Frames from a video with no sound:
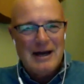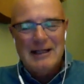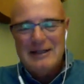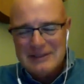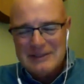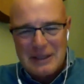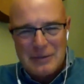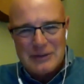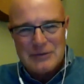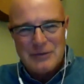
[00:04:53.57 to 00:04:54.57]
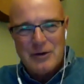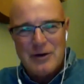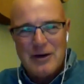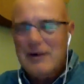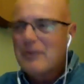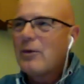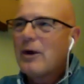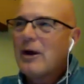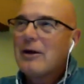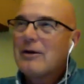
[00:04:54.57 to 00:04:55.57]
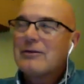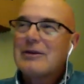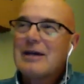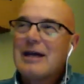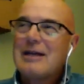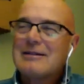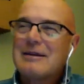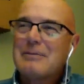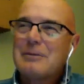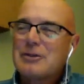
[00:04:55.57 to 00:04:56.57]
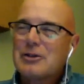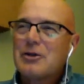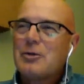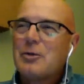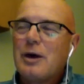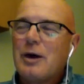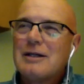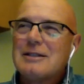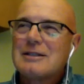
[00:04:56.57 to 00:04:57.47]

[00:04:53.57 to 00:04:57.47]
I live in Southwest Florida, where today the temperature was